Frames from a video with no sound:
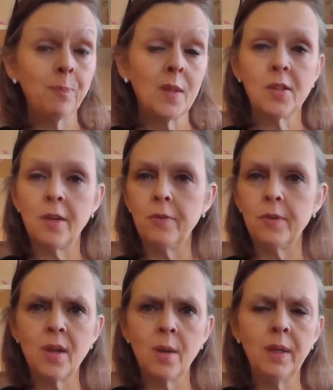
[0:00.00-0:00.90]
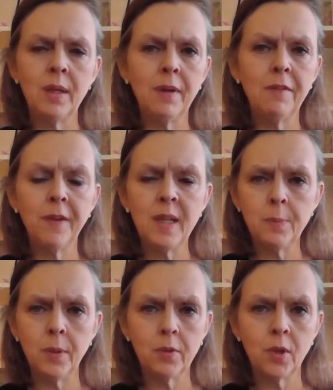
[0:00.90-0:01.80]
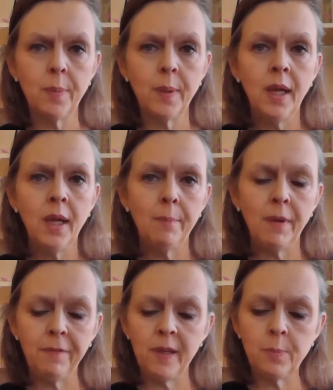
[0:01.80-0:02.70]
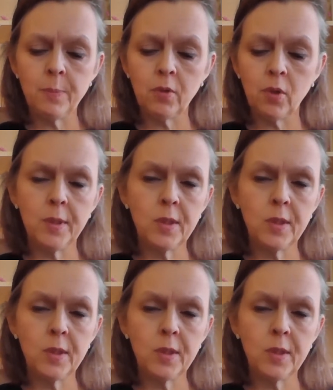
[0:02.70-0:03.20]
So for example, in my Facebook group is